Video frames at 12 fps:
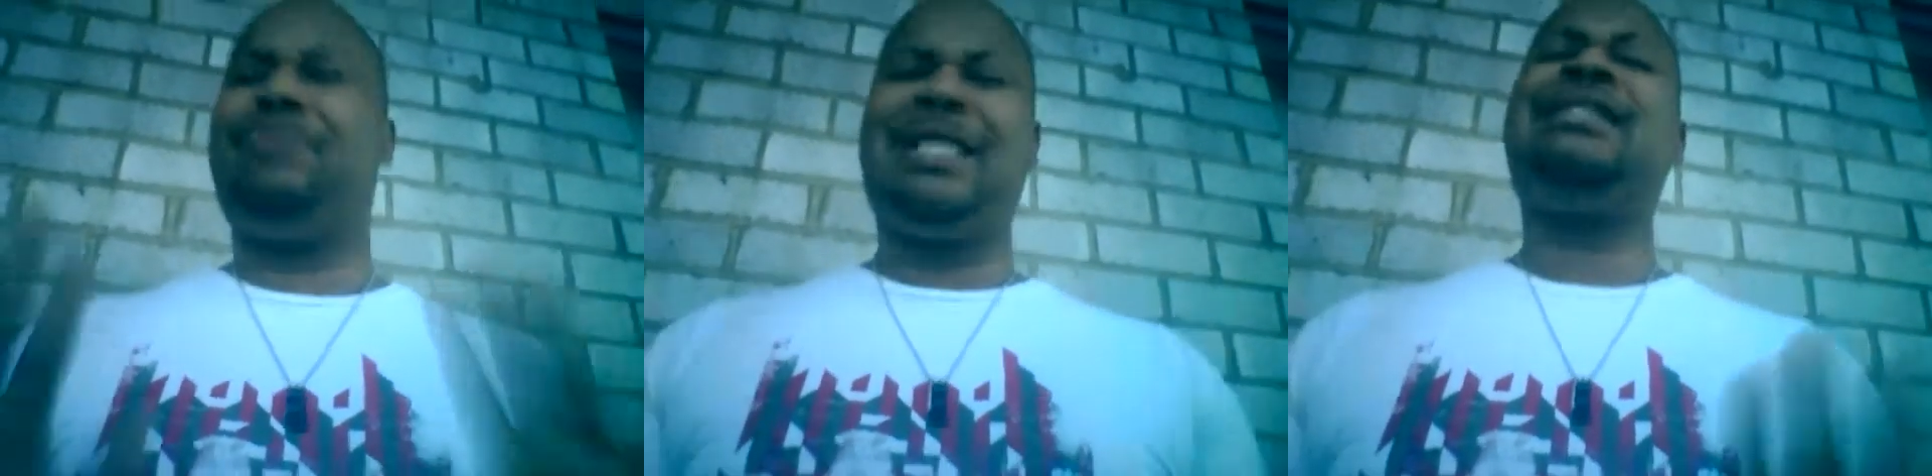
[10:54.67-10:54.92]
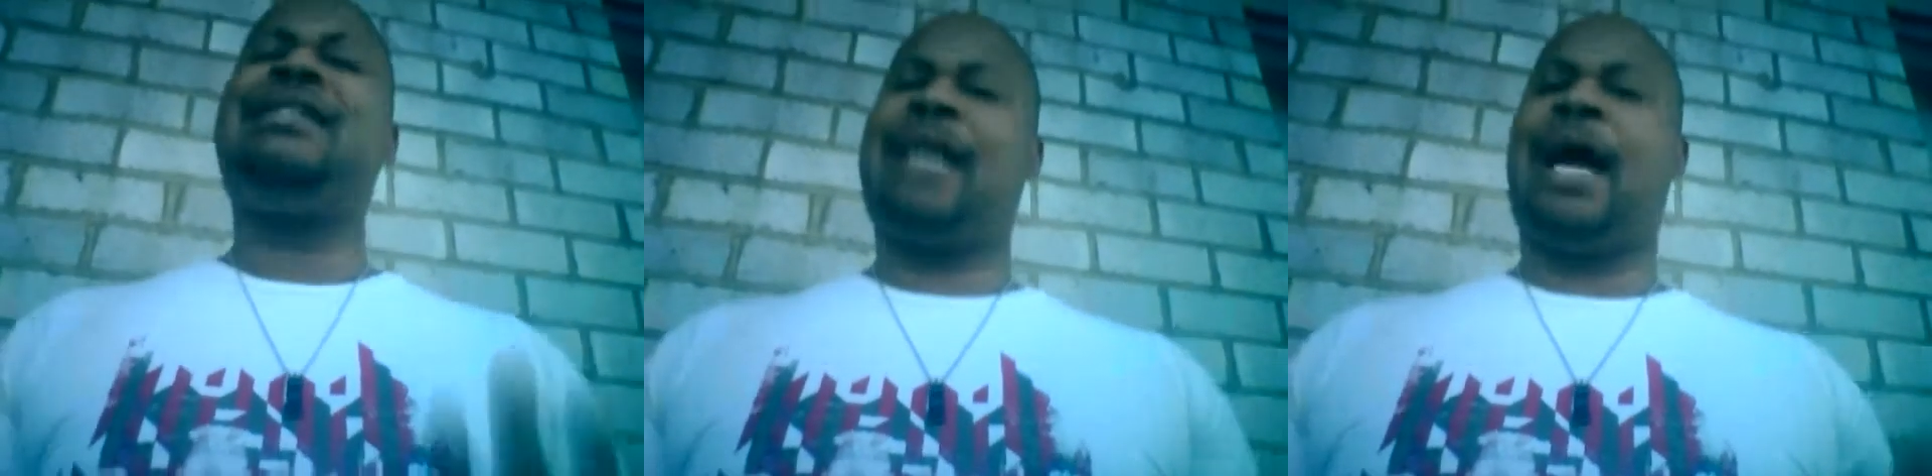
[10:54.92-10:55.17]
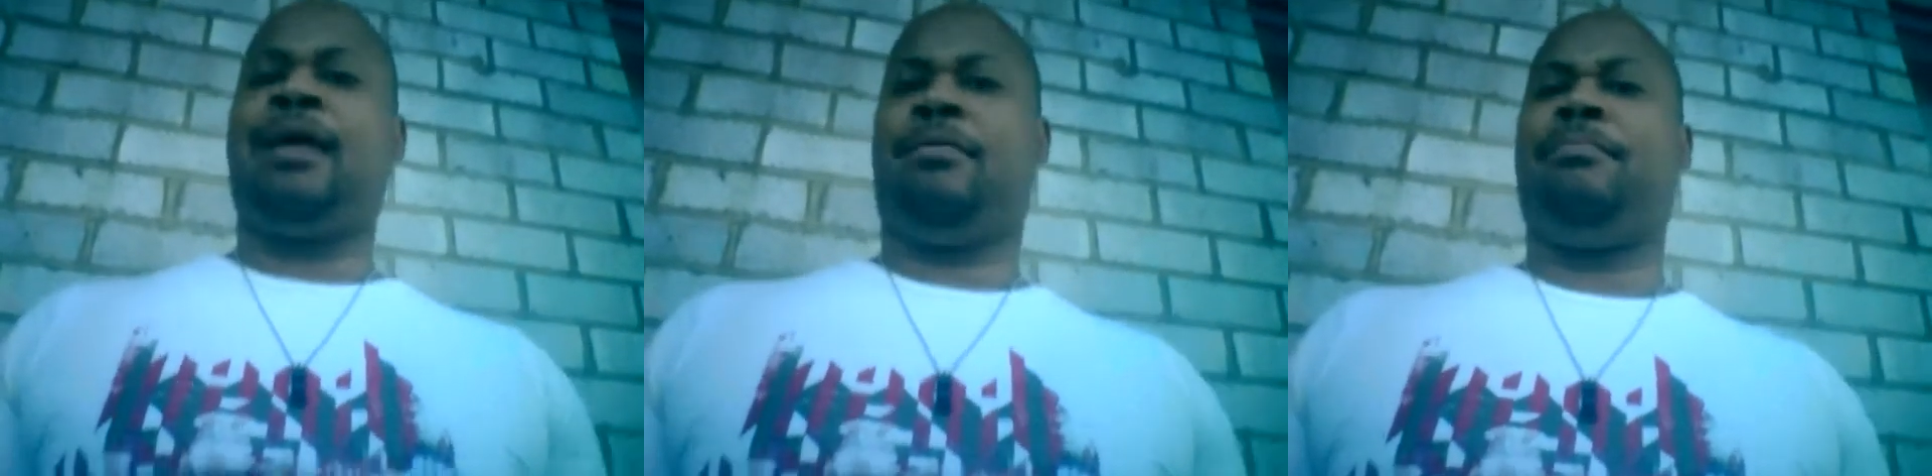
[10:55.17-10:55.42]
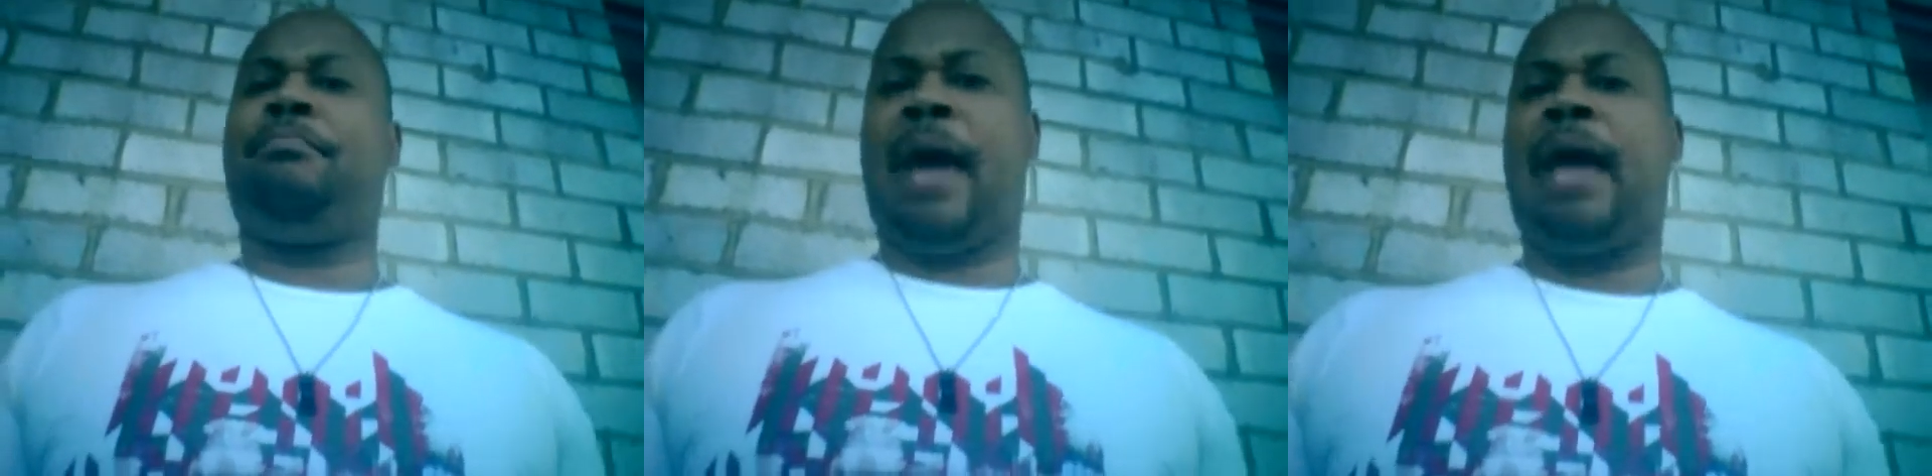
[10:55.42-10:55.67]
That's the kind of
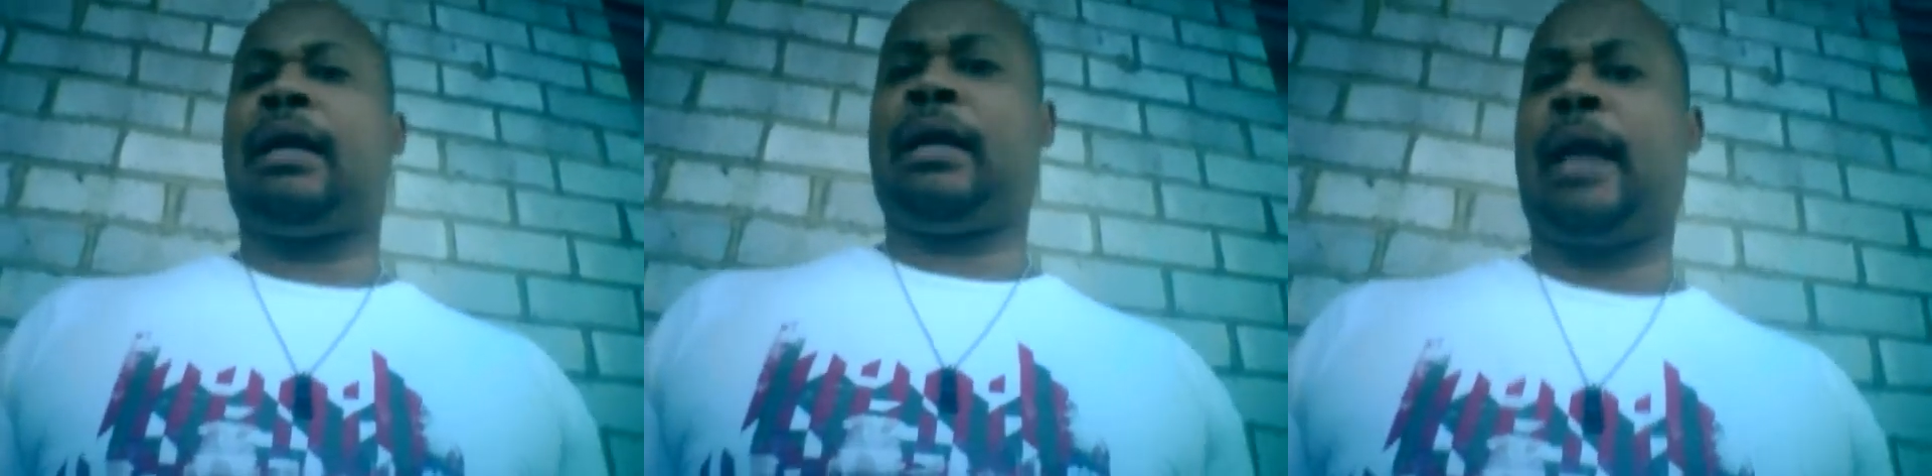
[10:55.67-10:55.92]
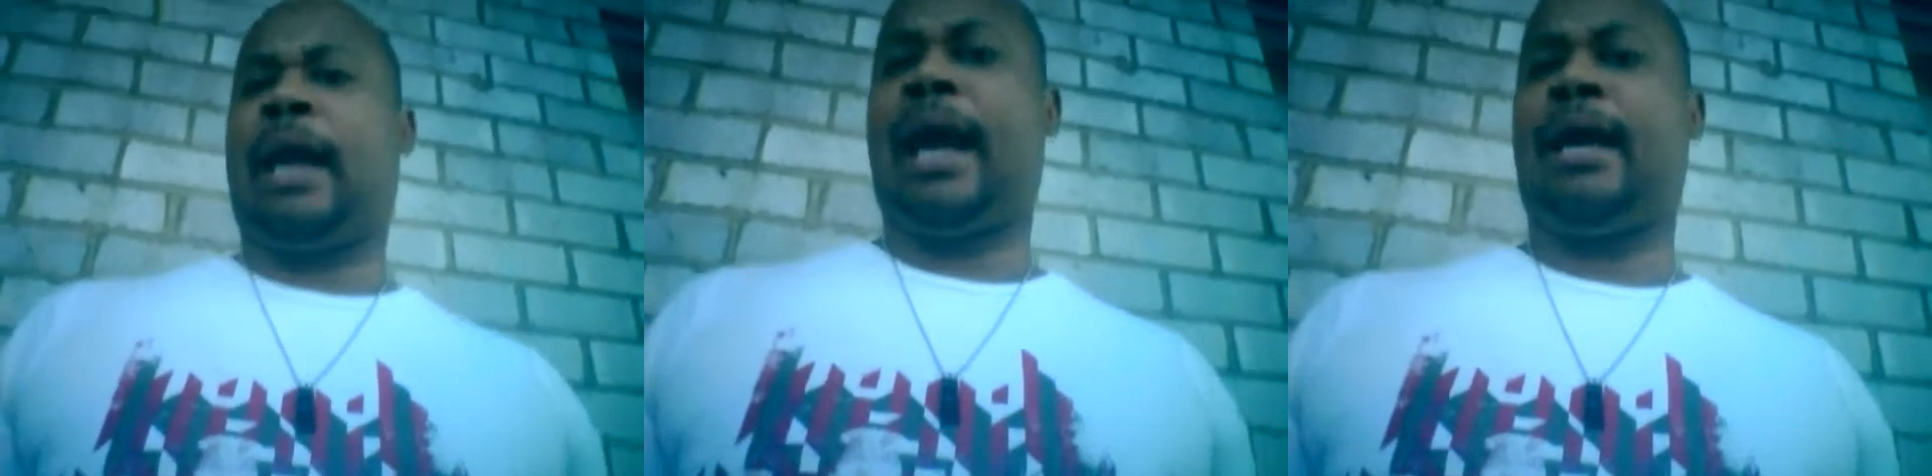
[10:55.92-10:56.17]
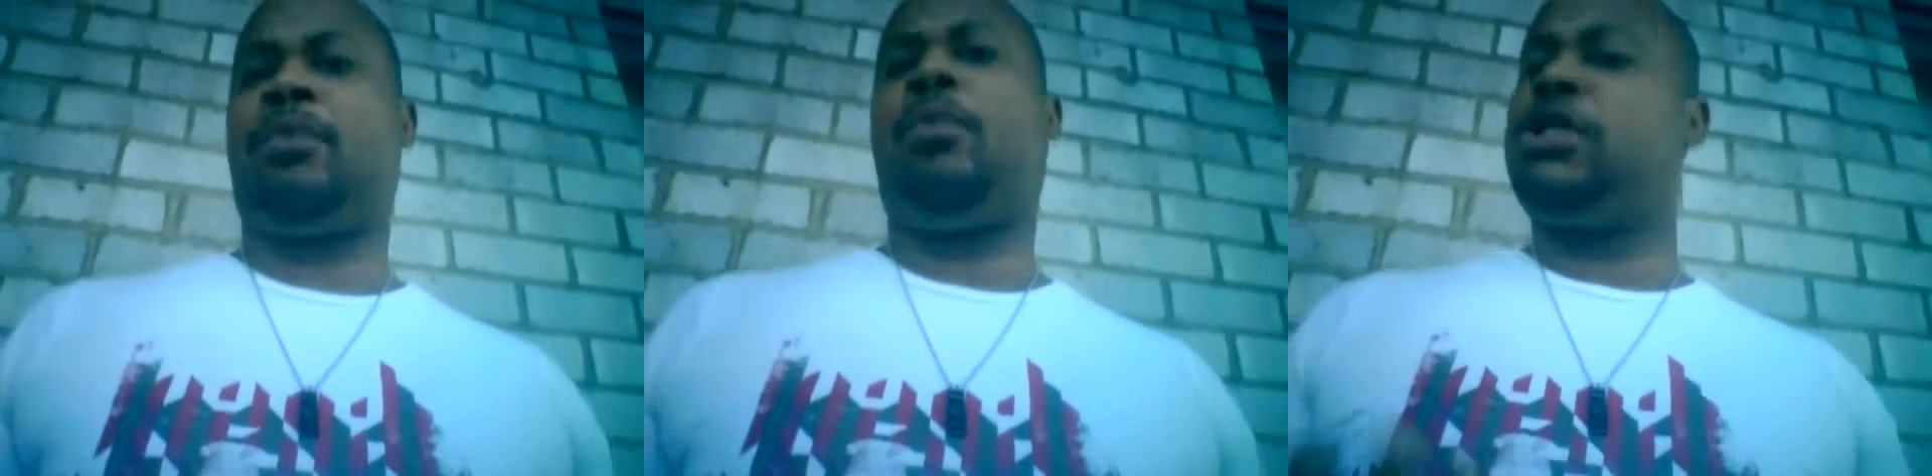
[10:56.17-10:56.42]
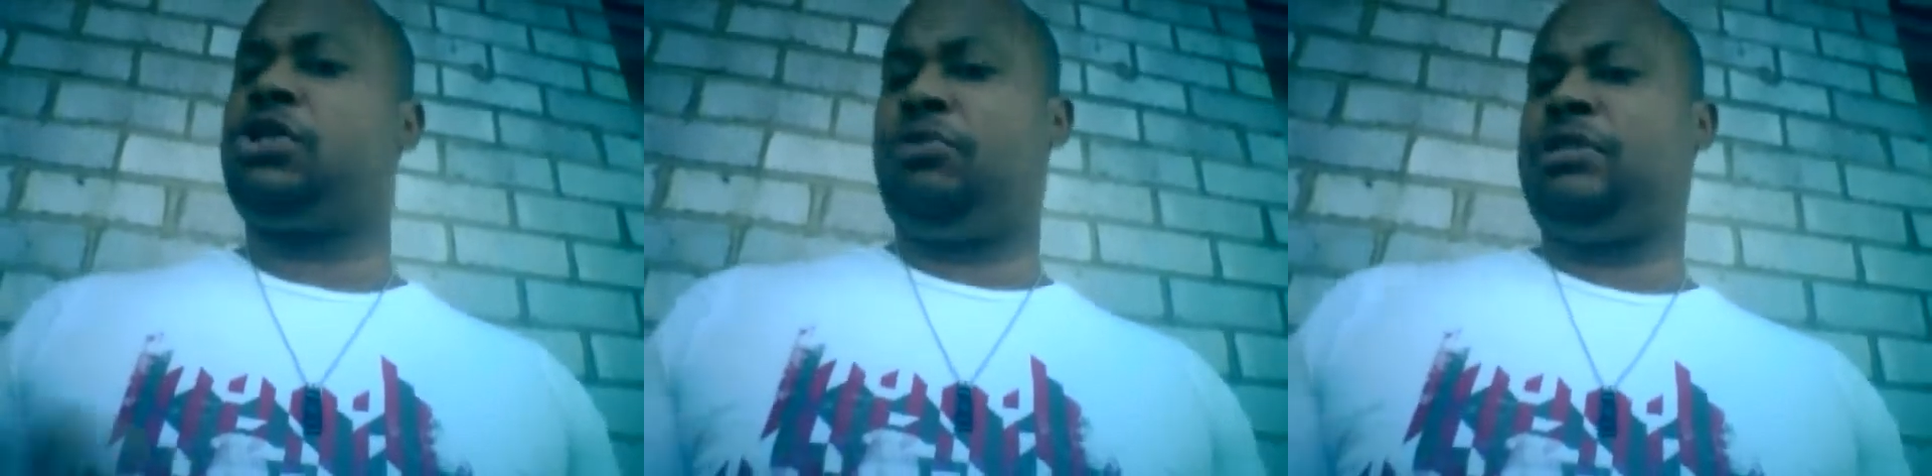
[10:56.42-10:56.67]
battling I like to
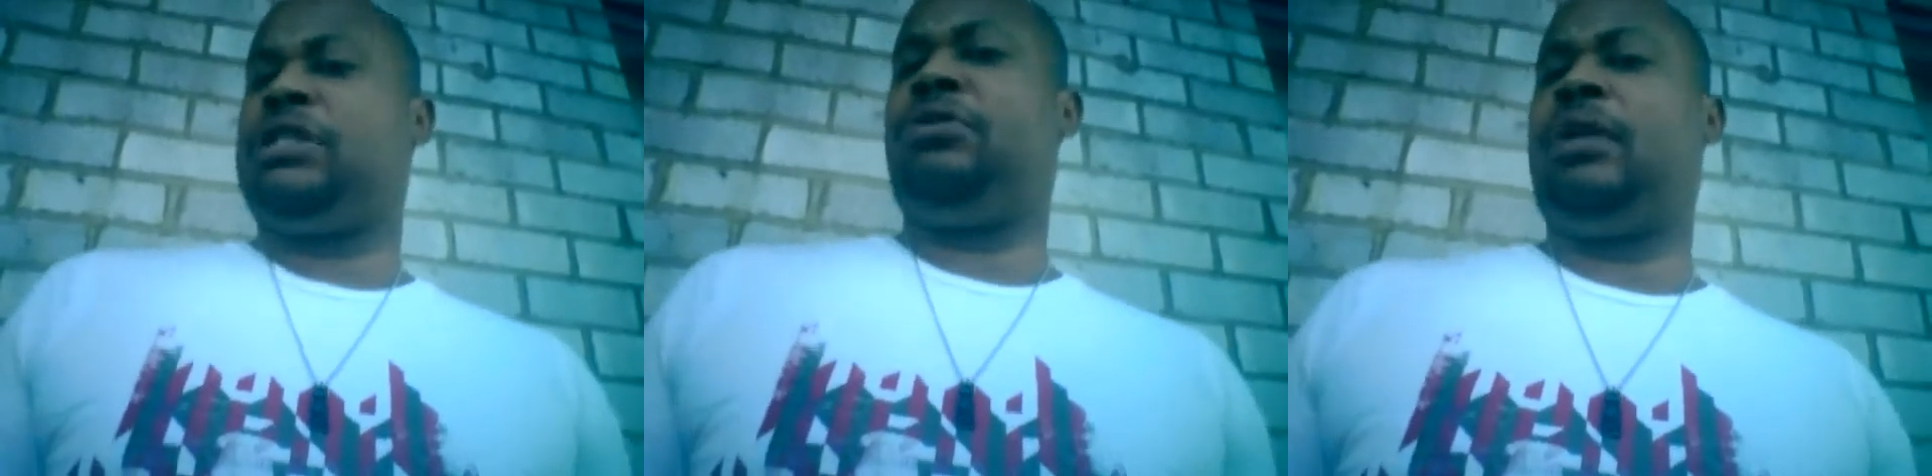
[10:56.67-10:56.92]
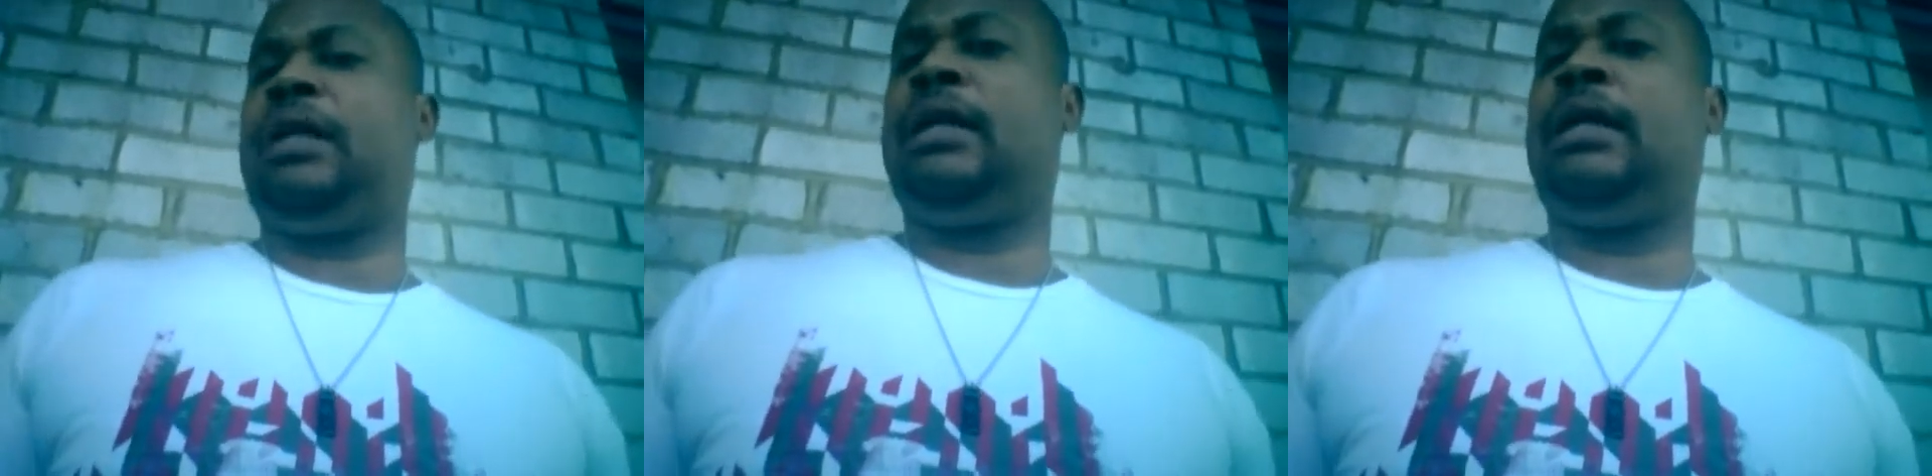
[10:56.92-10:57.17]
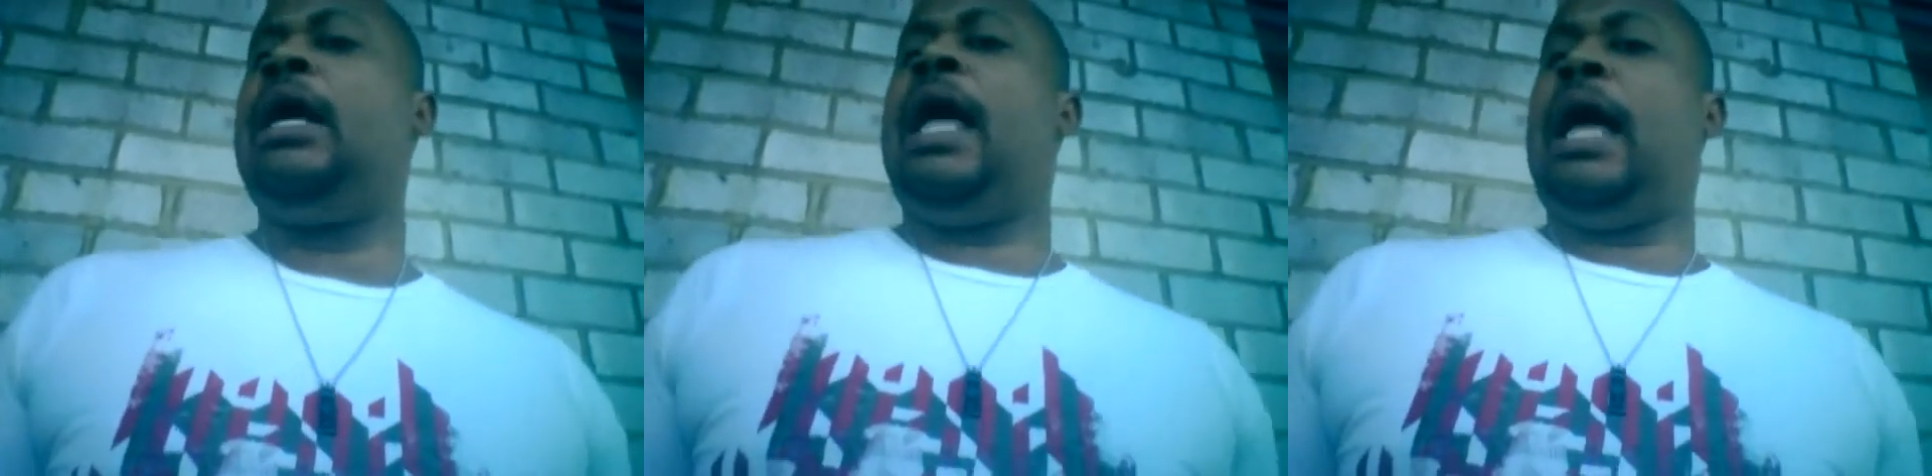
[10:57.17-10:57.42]
watch Crystal and